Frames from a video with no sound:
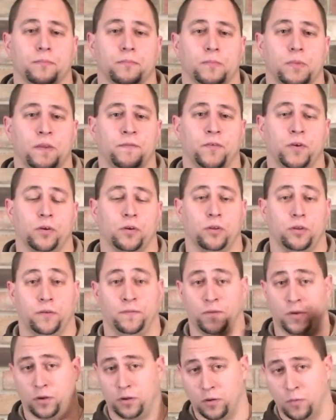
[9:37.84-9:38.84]
If you're going
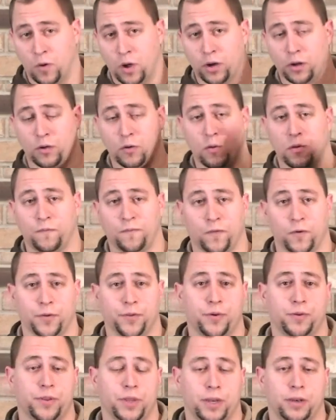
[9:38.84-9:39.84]
to want to go
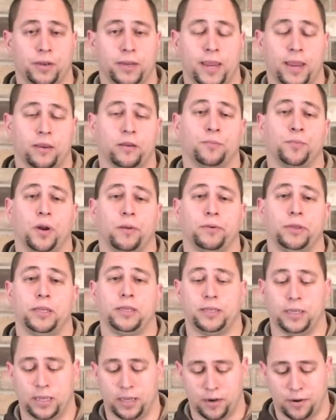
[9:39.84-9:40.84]
further, then yeah, you'll probably
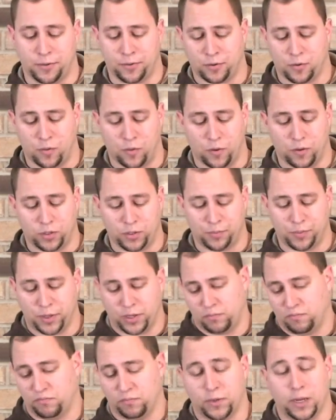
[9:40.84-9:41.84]
need to get another course.
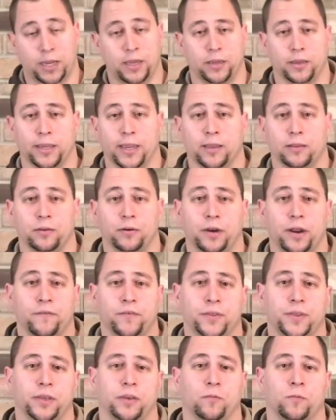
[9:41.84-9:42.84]
But hey, you can't learn
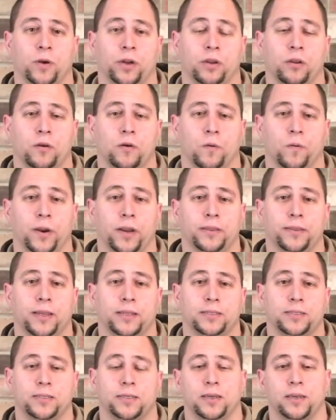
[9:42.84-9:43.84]
everything in one go, right?
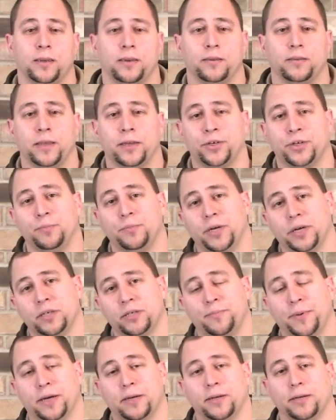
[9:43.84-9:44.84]
That should be
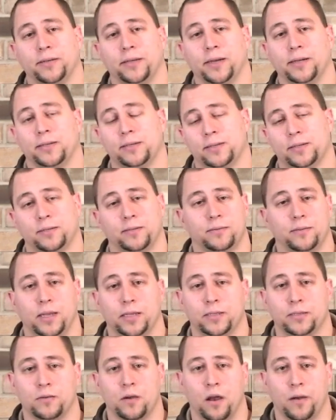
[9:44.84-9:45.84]
expected.
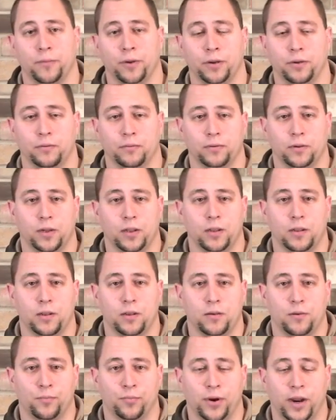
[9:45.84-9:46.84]
That's common
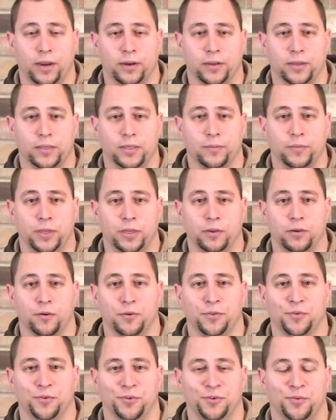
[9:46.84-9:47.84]
practice. I mean, you go
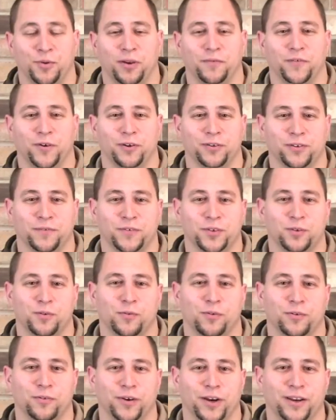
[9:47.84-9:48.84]
through 12 years of
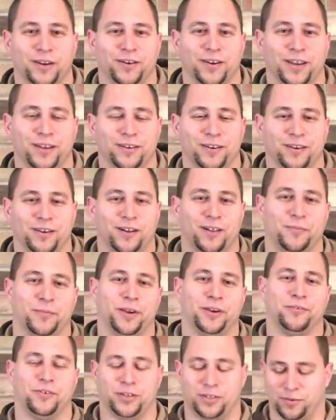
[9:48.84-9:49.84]
school, right? And at
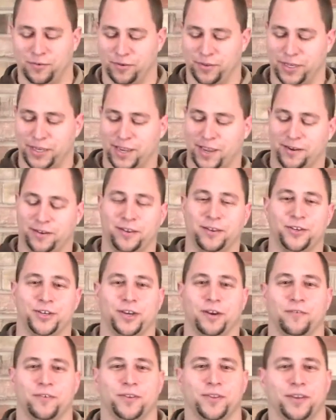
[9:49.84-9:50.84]
elementary school, they can't teach
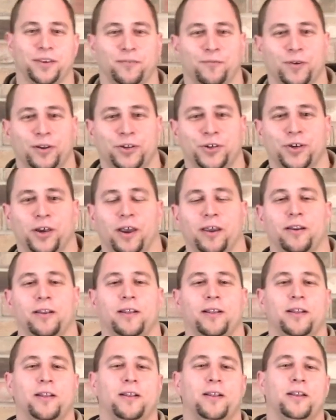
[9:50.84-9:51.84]
you everything in one shot.
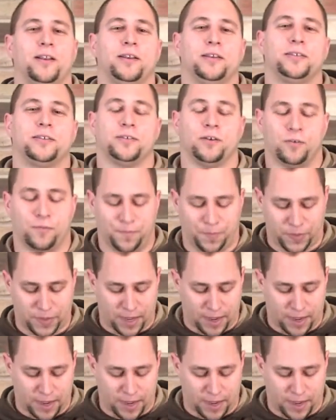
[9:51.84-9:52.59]
So